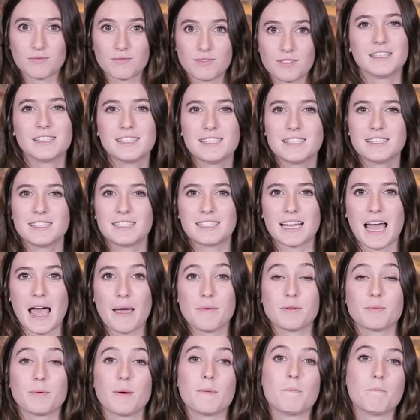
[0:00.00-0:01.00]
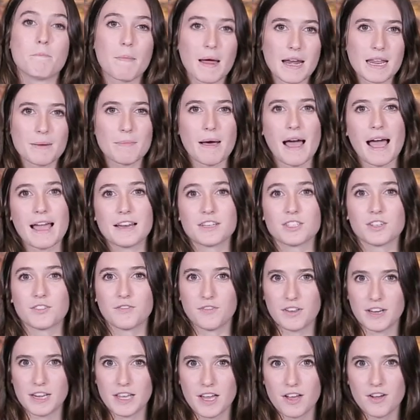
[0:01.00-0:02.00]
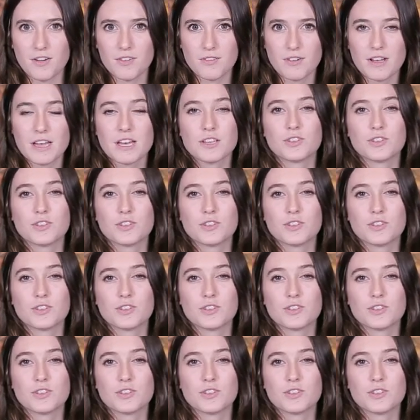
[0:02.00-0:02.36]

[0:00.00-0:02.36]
This is the time to put money behind your video